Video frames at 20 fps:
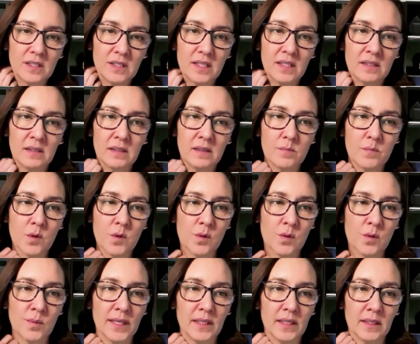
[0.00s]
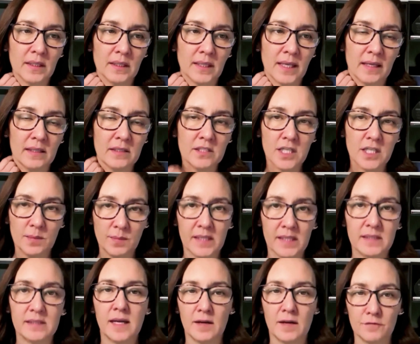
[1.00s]
And the more we can get
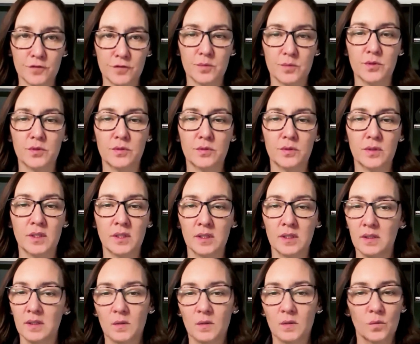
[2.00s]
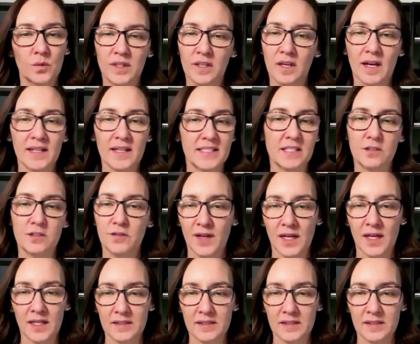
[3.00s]
GPs comfortable with the idea of